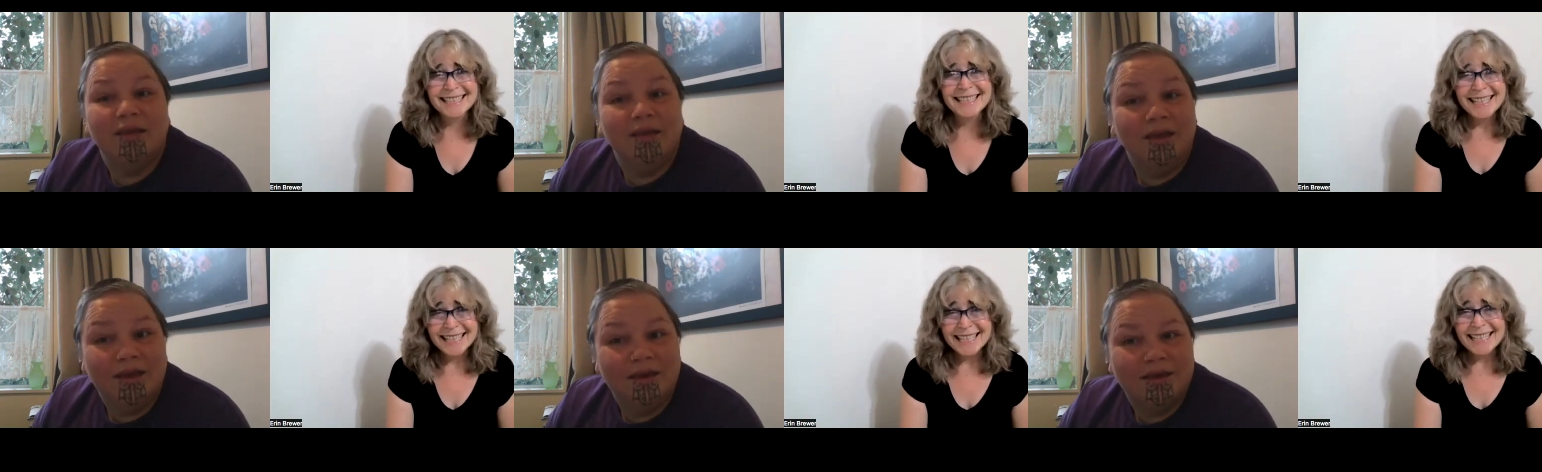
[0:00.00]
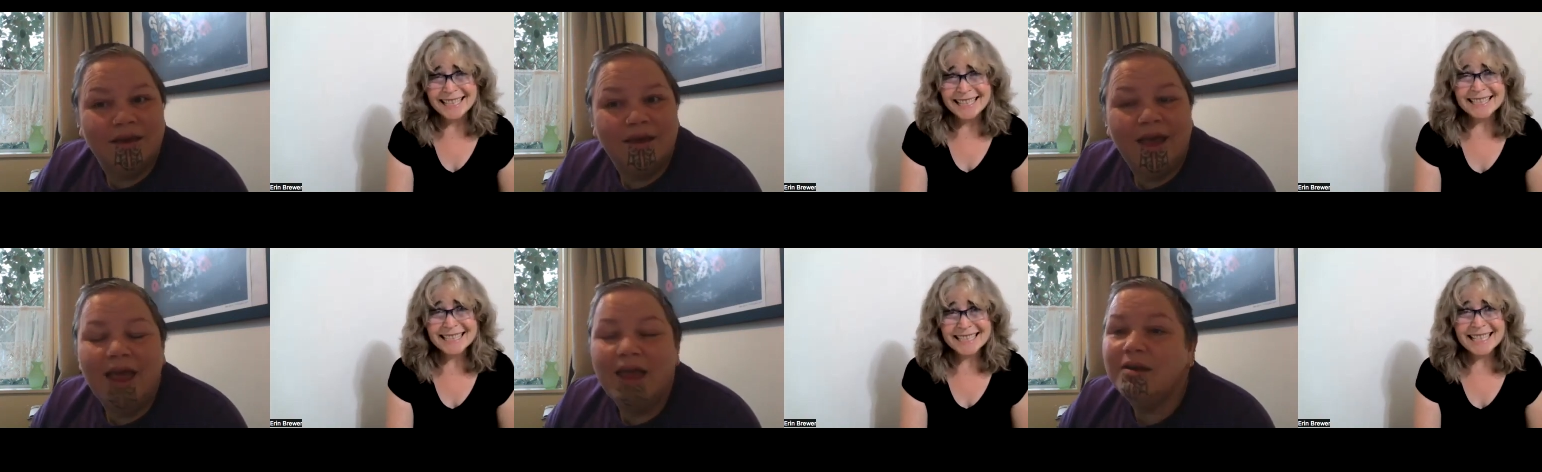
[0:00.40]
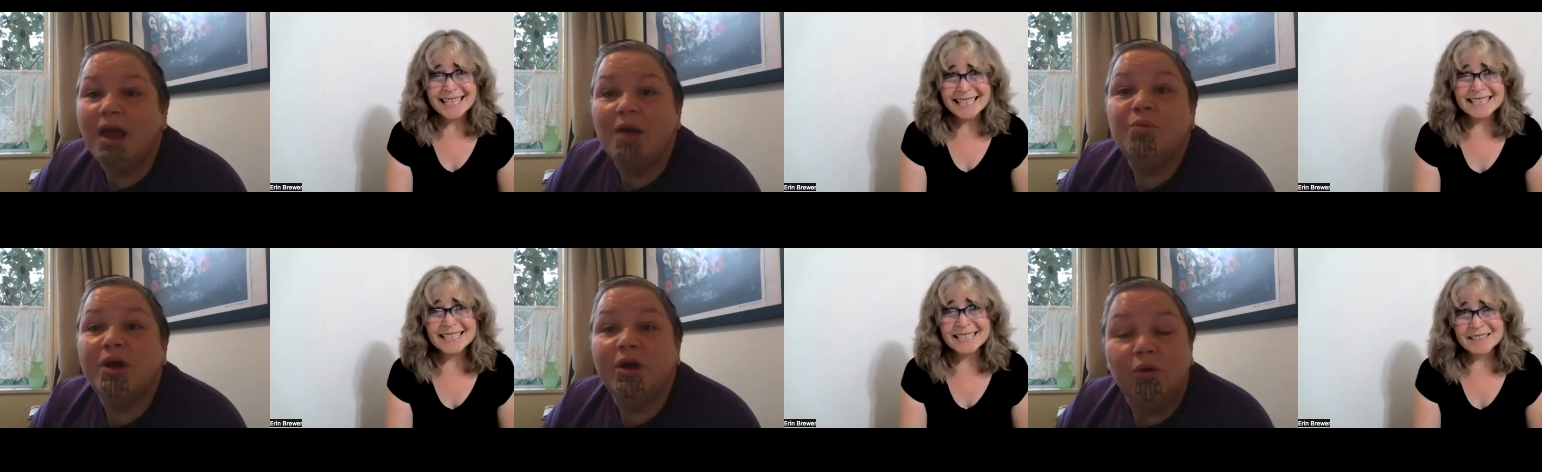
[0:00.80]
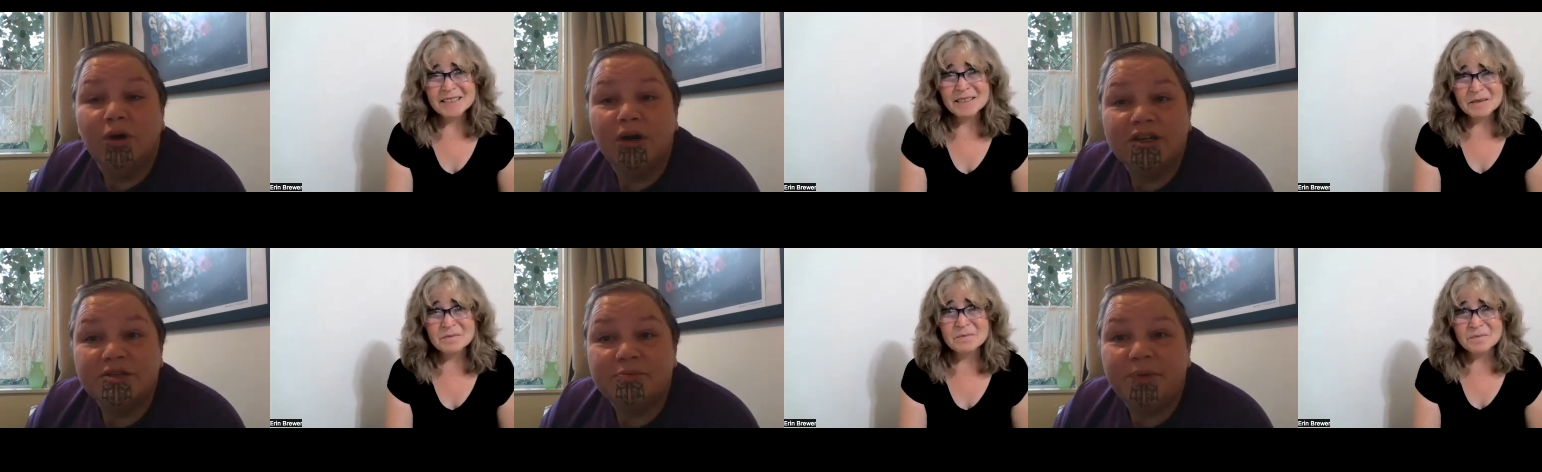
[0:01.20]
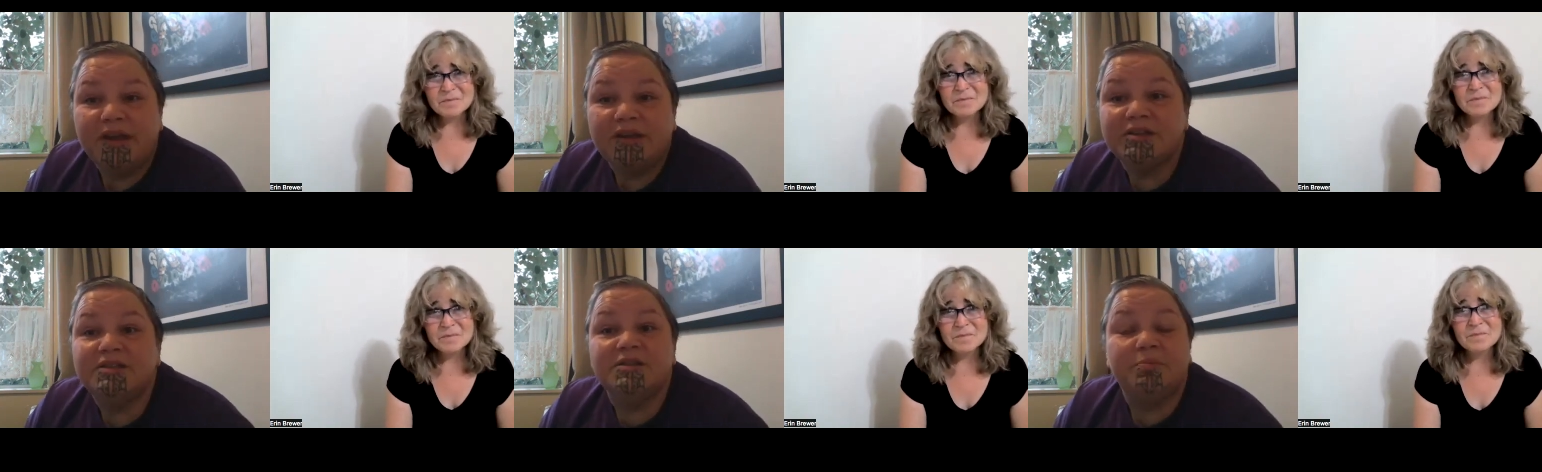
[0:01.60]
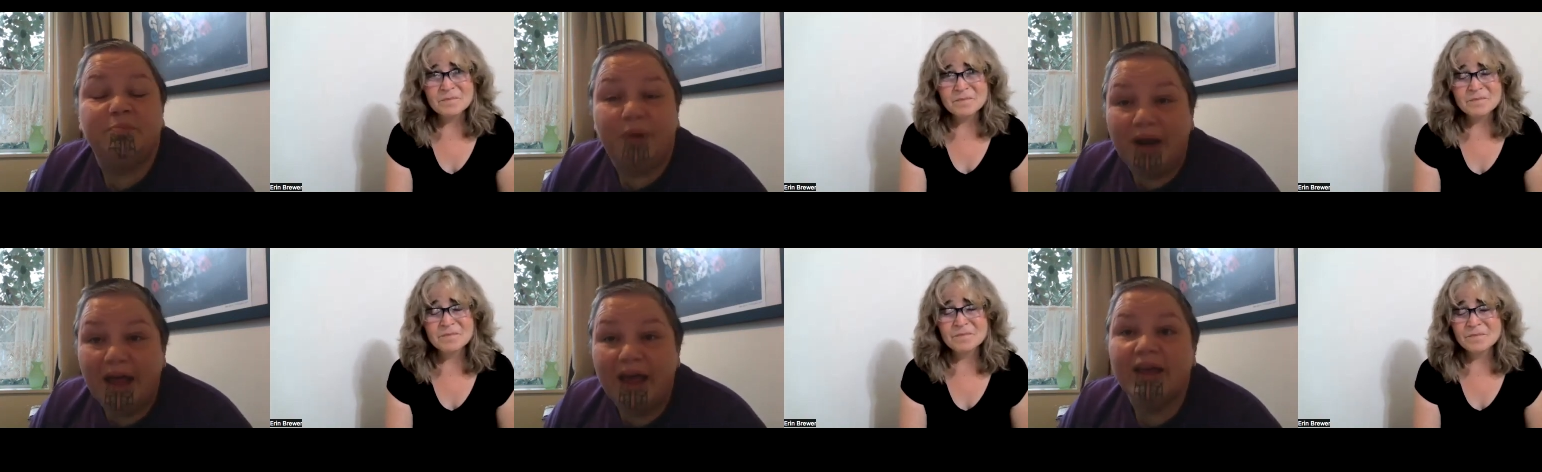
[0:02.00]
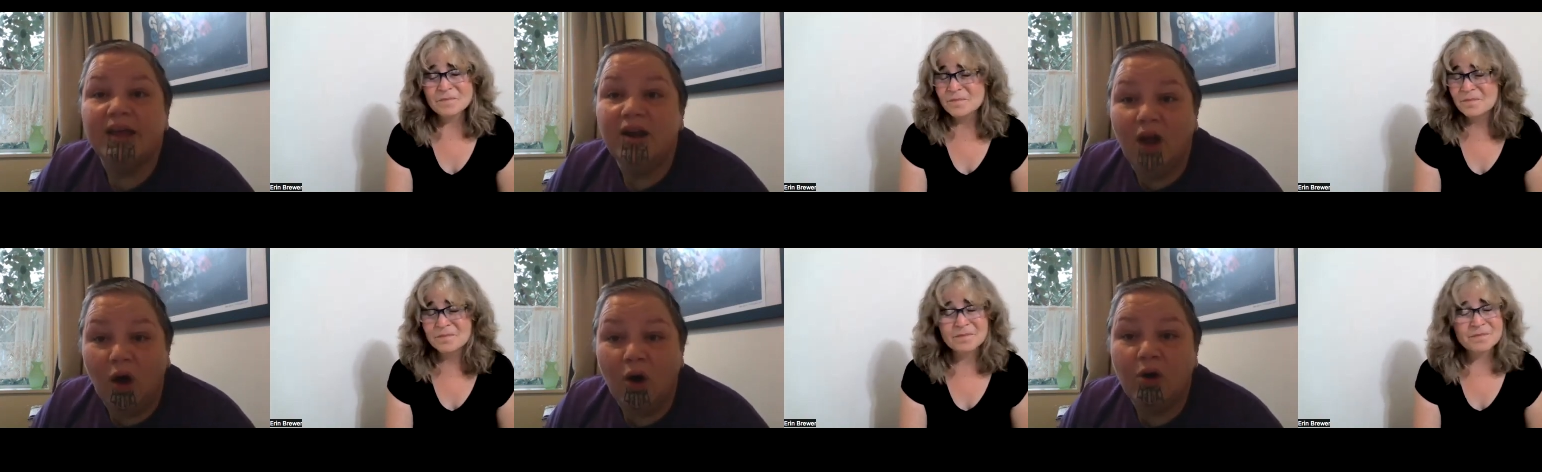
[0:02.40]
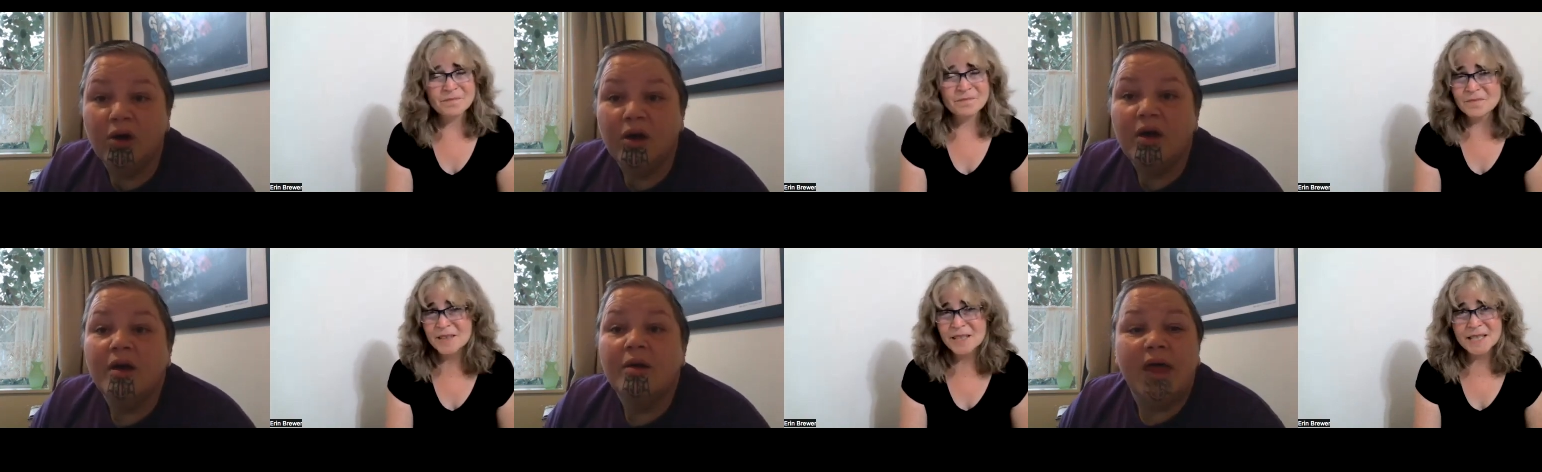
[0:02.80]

Speaker 1: yeah and, and we're all expected to play along